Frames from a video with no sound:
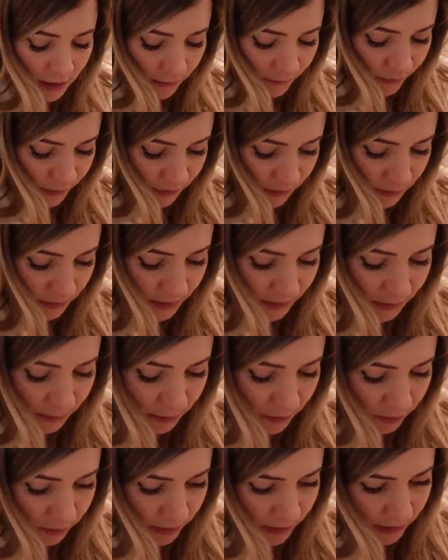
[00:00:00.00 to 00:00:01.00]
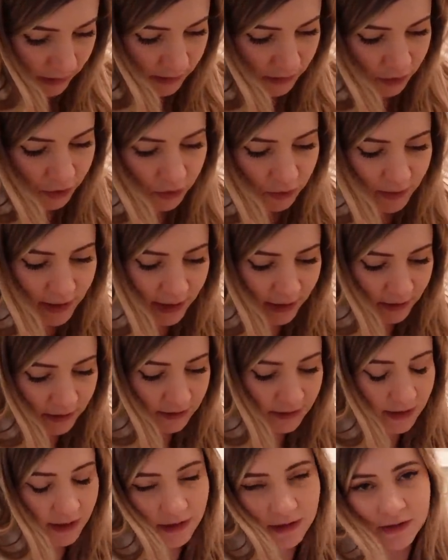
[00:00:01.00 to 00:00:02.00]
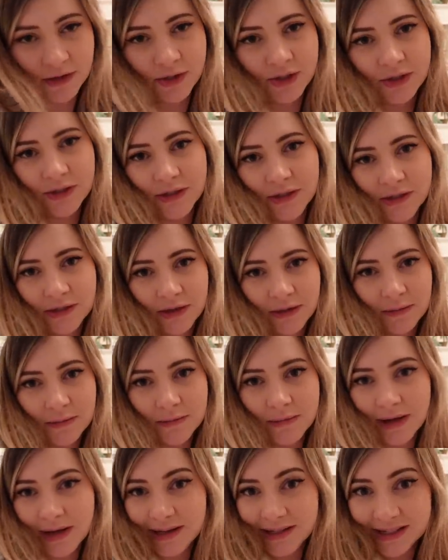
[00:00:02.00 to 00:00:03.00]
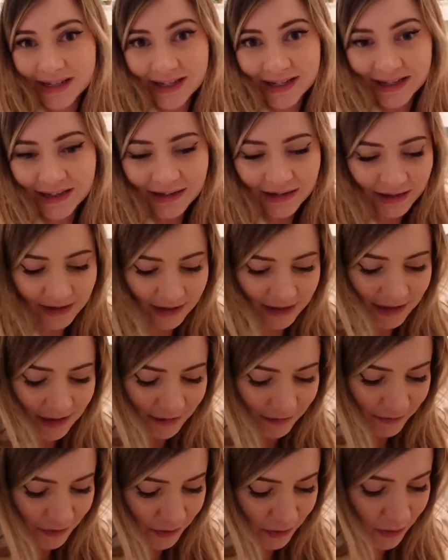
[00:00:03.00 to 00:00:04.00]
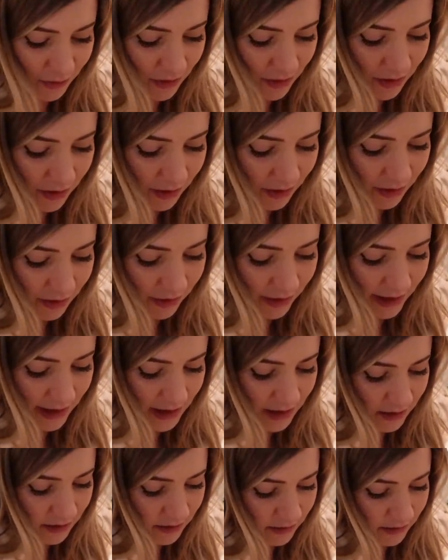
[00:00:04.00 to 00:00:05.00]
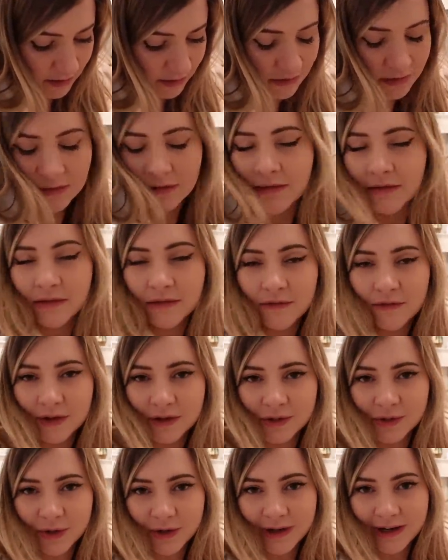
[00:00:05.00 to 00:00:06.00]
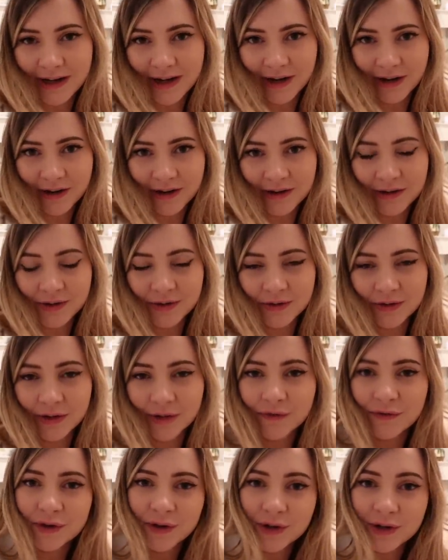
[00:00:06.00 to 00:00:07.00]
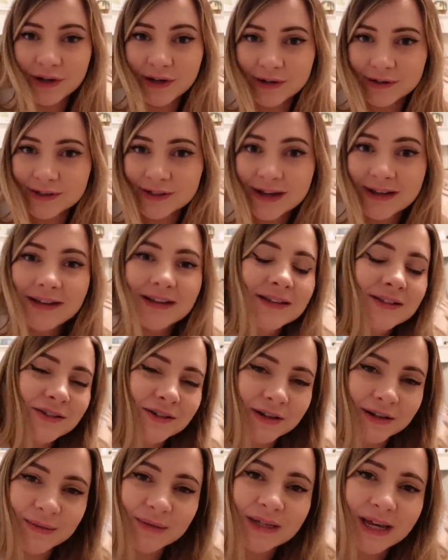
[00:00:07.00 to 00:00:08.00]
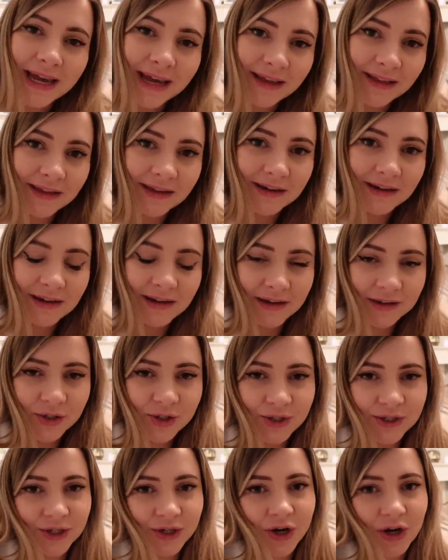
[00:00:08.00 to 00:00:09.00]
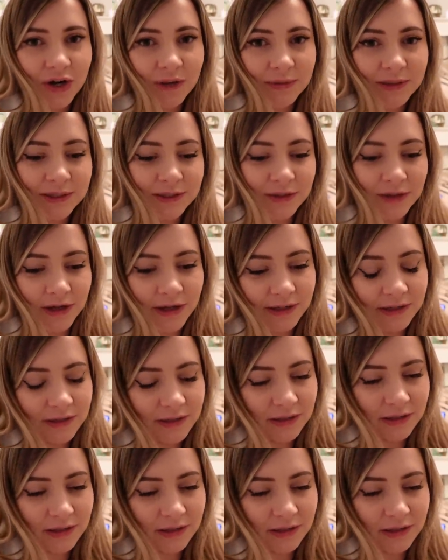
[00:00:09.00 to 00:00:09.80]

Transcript: for some inspo pics to show my hairstylist. She's amazing. If you are in the Victoria area and you're looking for a good hairstylist, her name's Caitlin and she's at Karma Salons